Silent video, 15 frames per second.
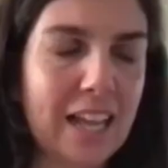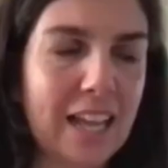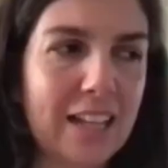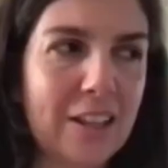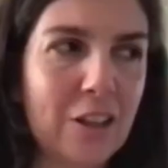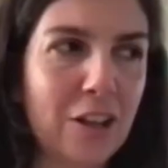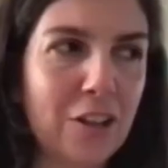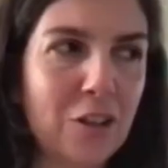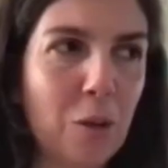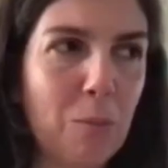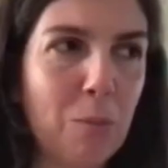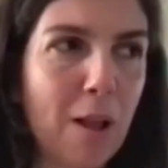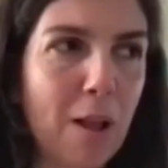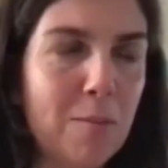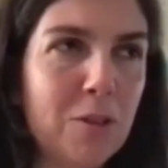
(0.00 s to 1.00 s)
The
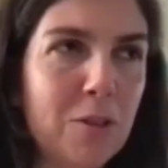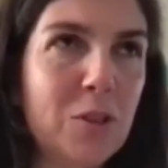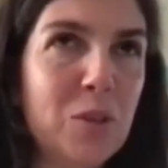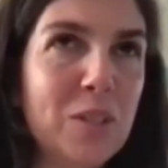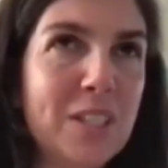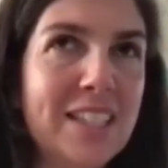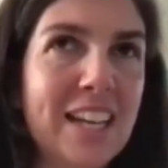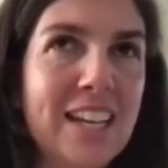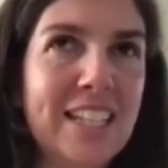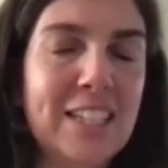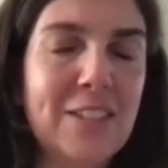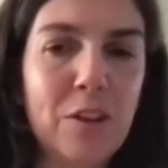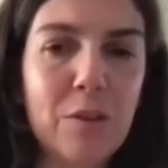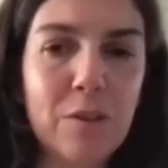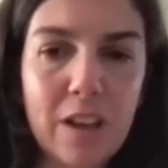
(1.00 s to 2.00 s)
problem also is that it's
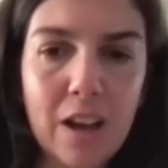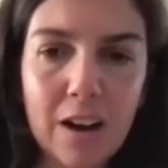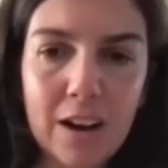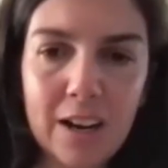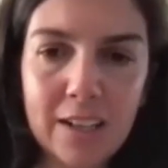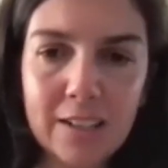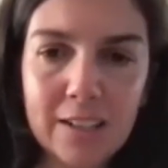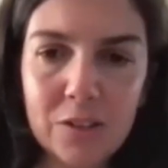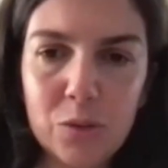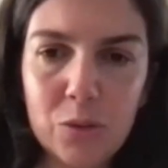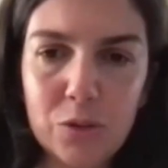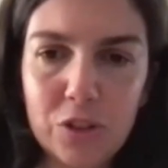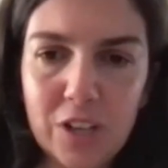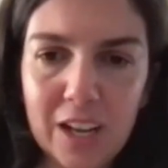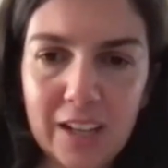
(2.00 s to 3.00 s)
very hard to
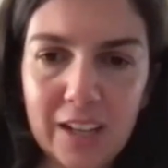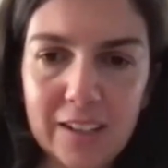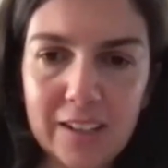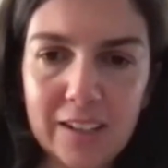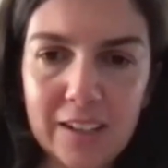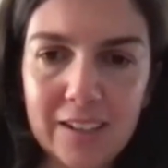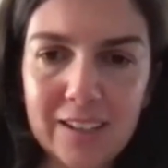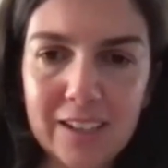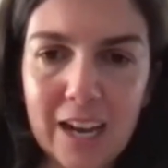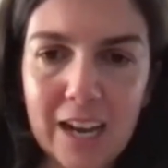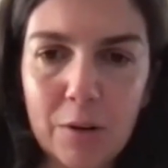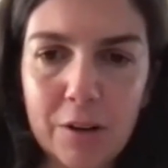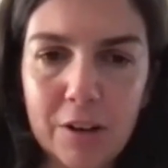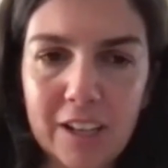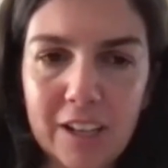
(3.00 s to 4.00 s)
shake
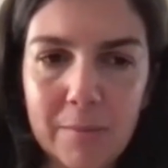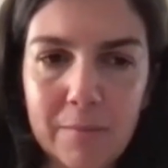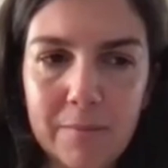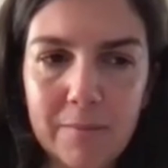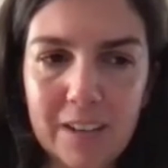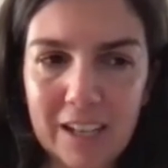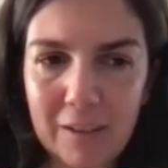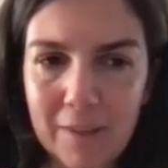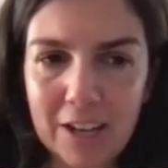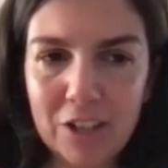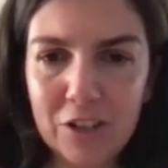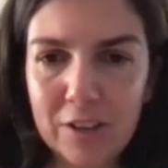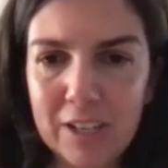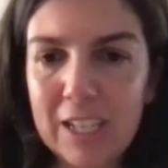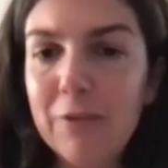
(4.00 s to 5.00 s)
our
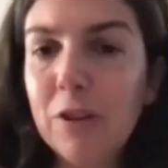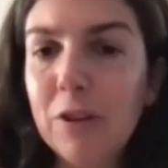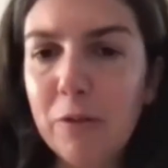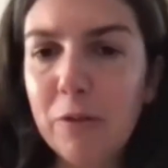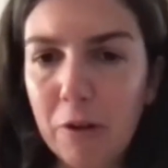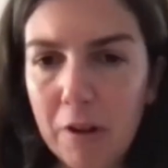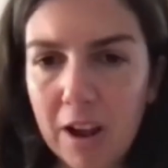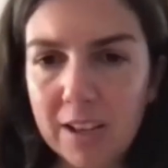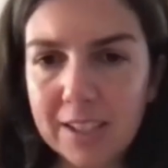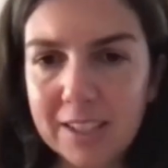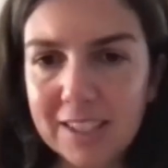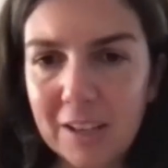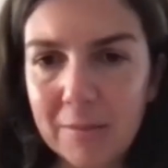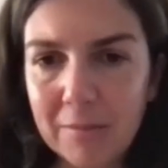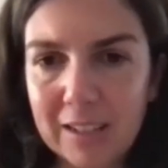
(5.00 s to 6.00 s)
imaginary, even for
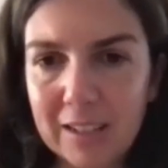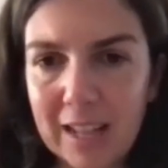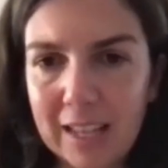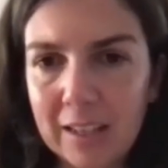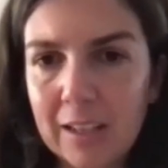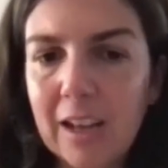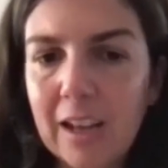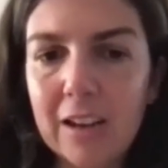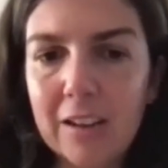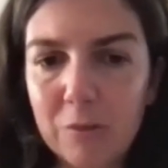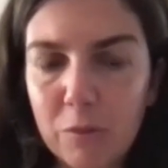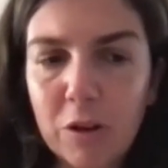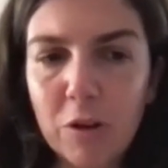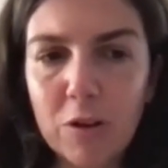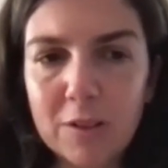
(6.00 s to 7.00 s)
us. I mean, like,
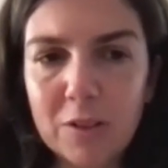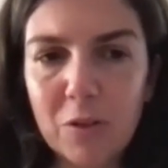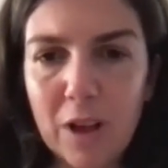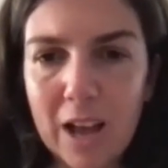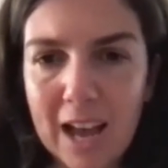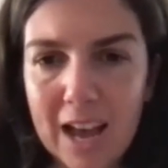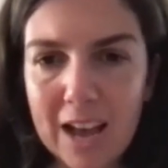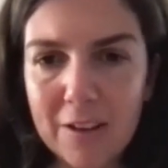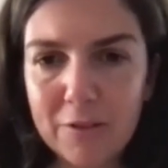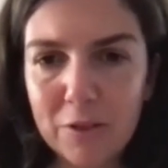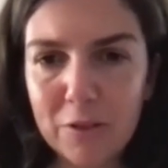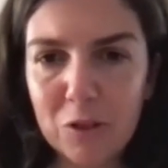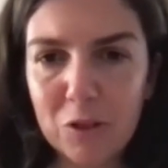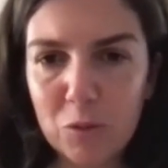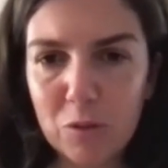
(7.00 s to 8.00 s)
we also have a
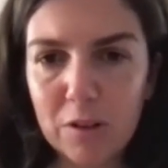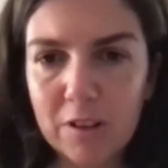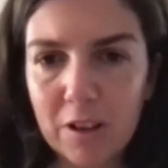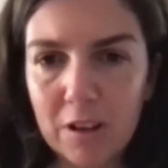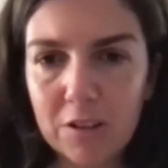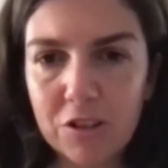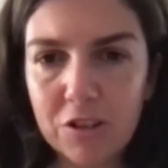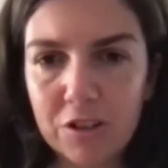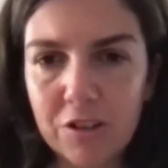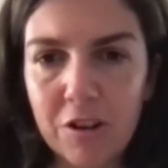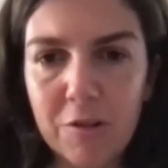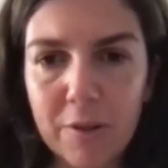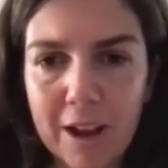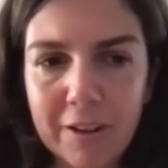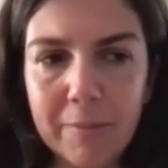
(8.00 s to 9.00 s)
visual culture
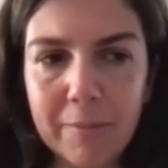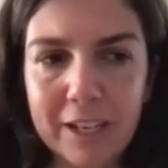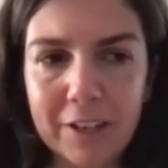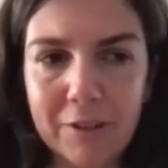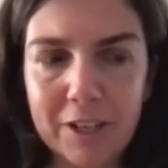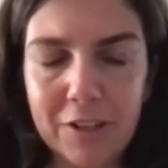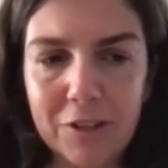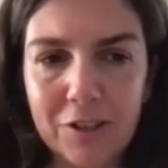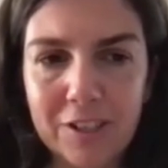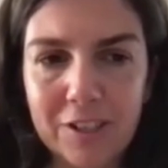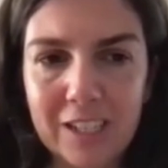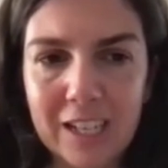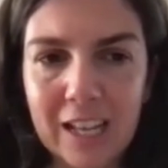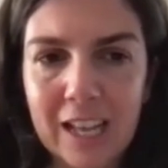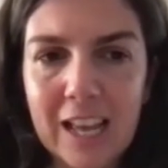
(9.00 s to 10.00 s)
around
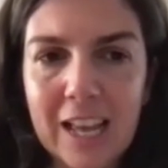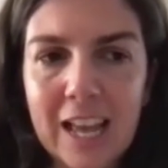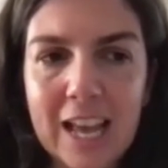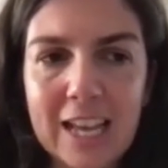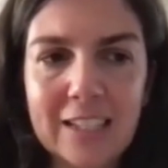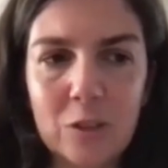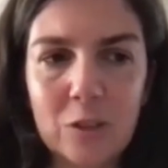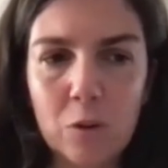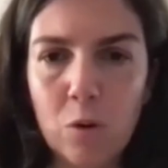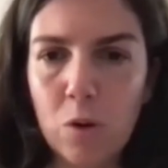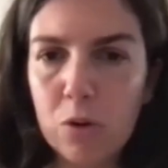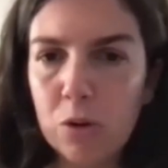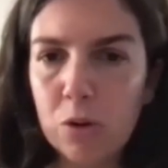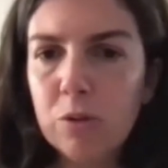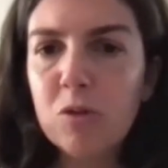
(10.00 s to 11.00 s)
migration. And
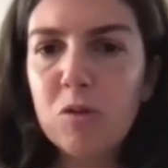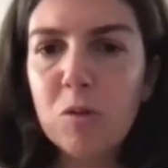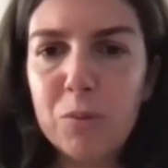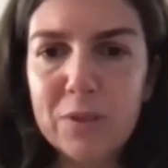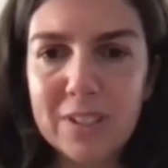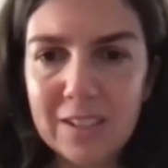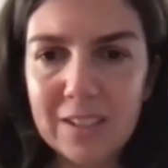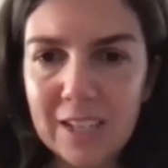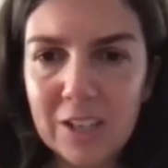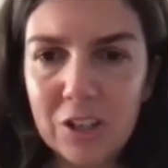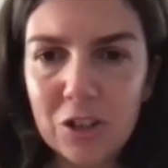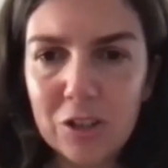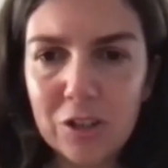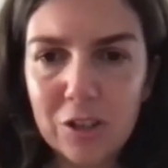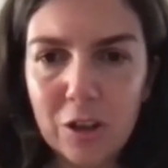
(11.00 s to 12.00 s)
so those
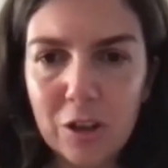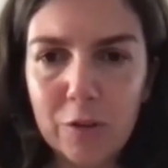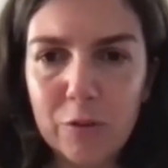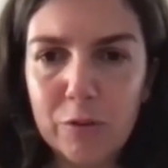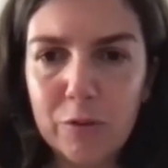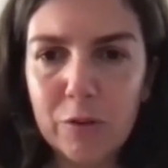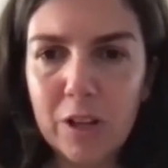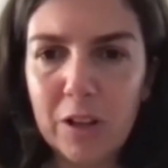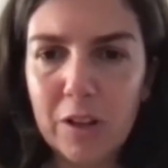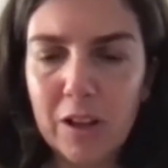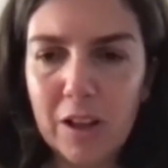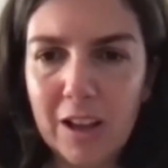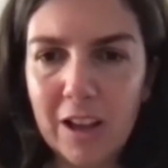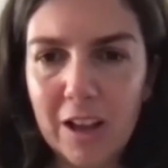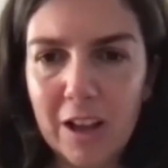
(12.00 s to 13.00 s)
representation of
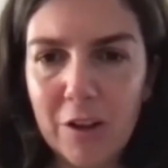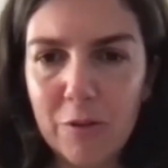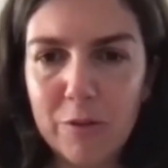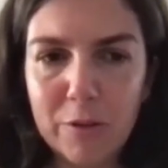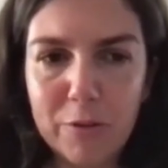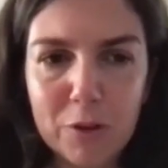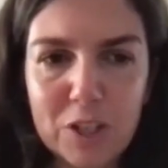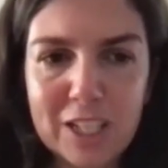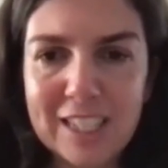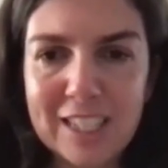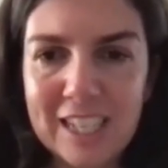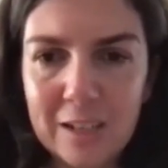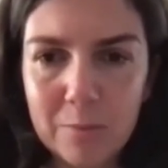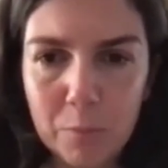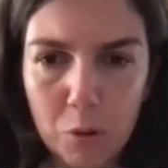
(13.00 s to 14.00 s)
refugees
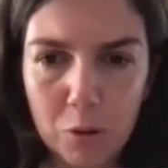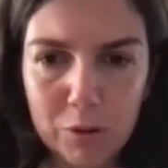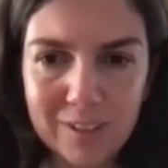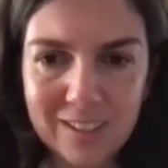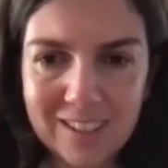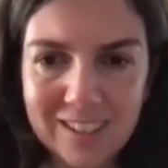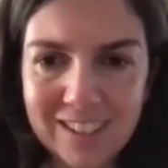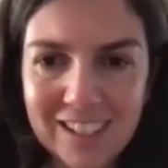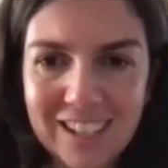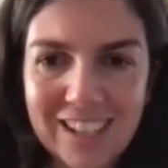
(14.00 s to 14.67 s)
in boats,